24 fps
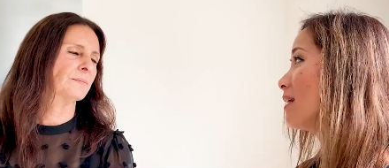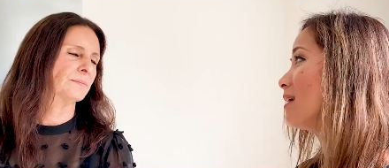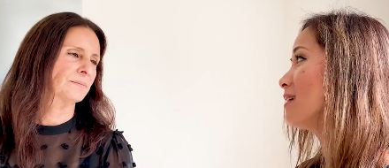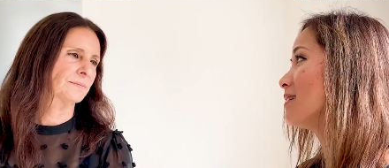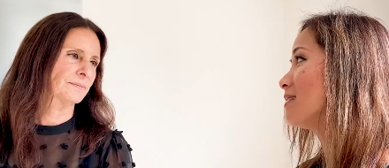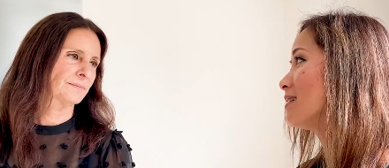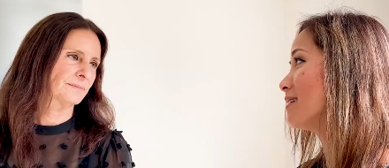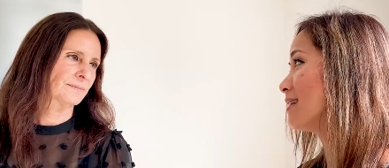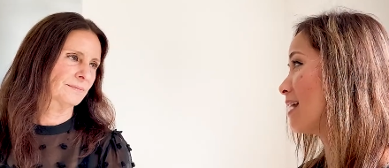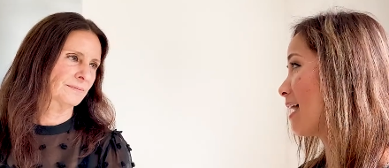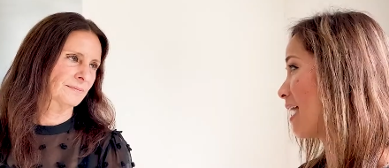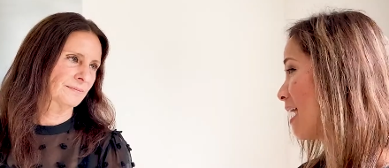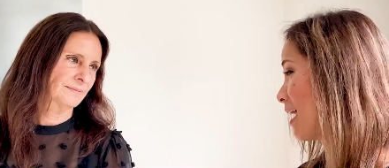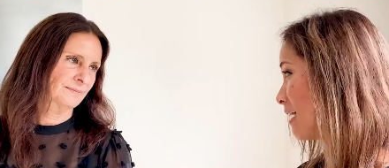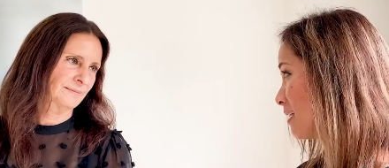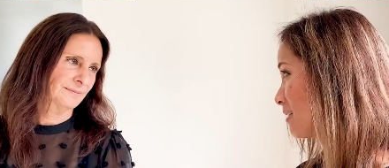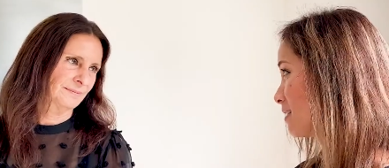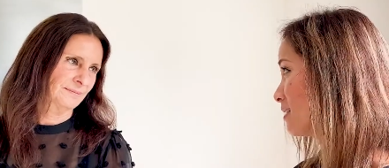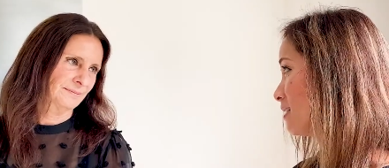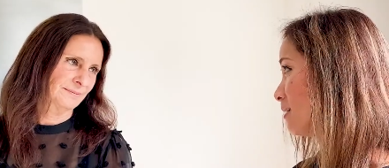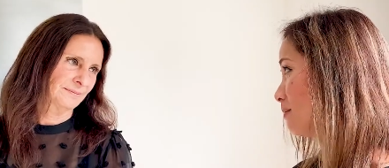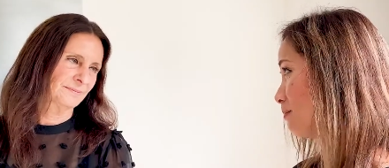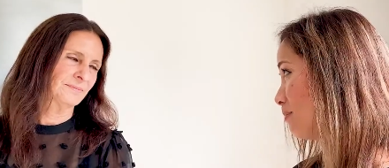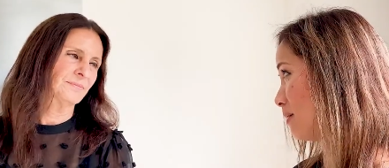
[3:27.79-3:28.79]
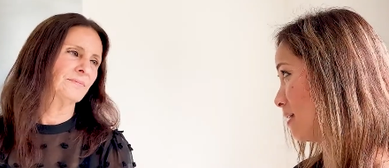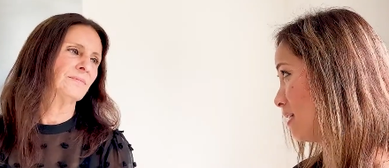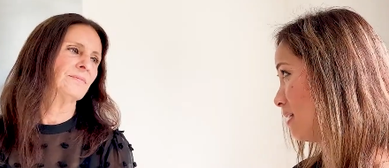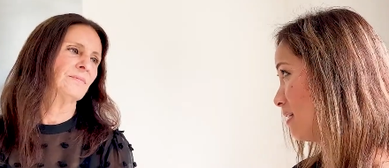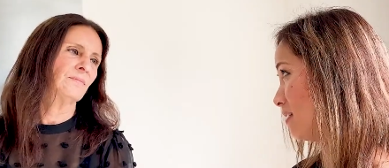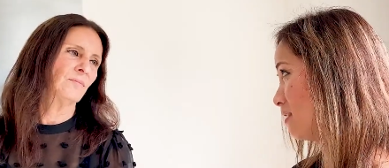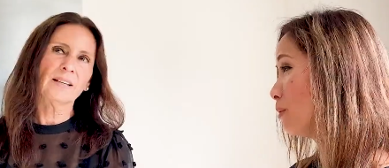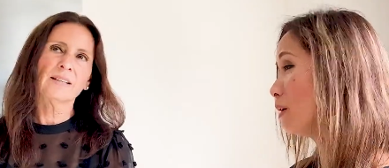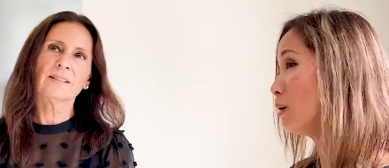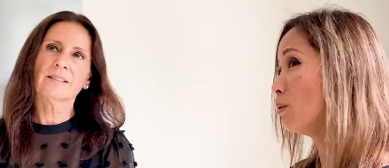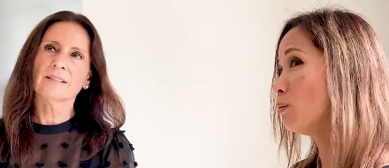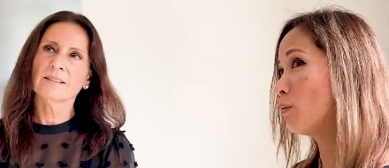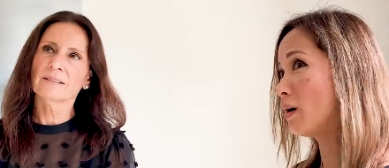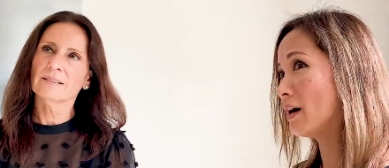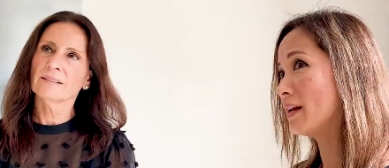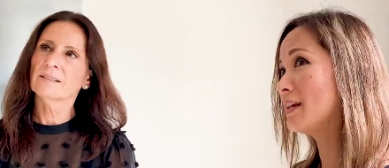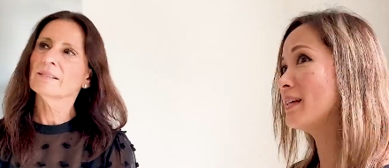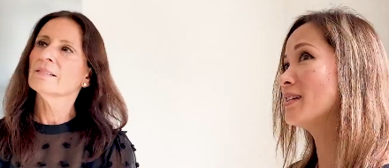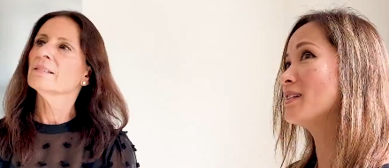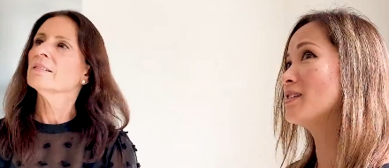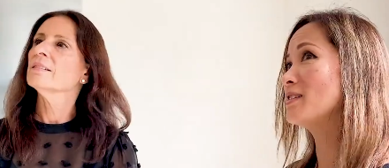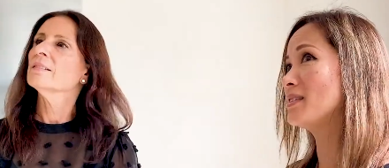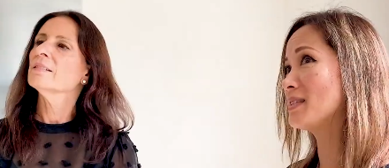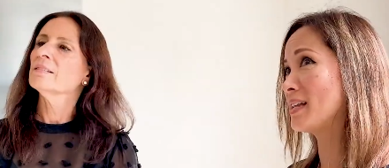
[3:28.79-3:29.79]
Speaker 1: it's an accent piece. We want it
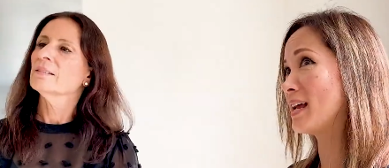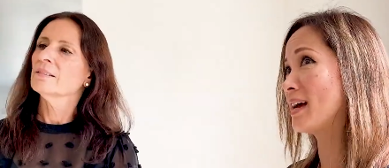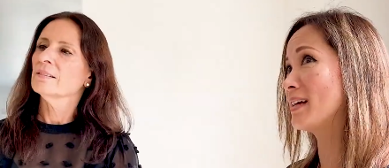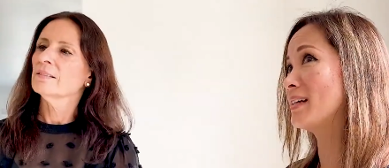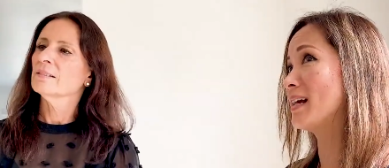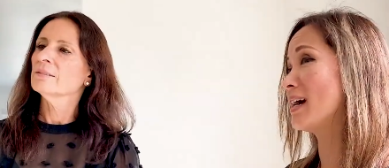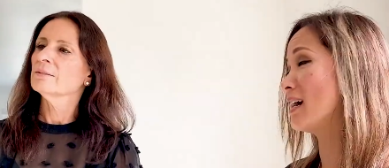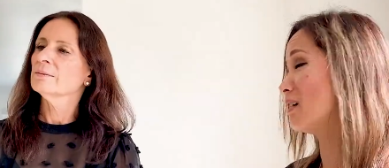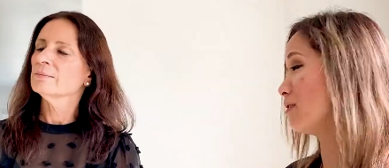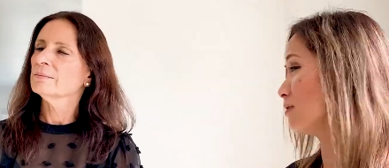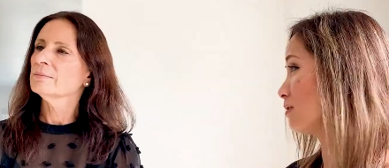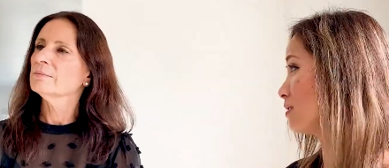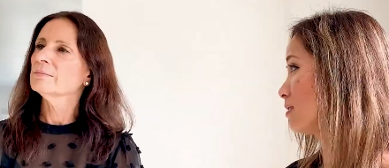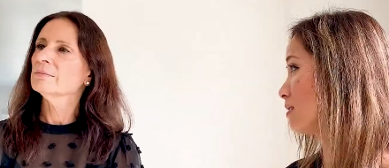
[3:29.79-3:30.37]
to stand out.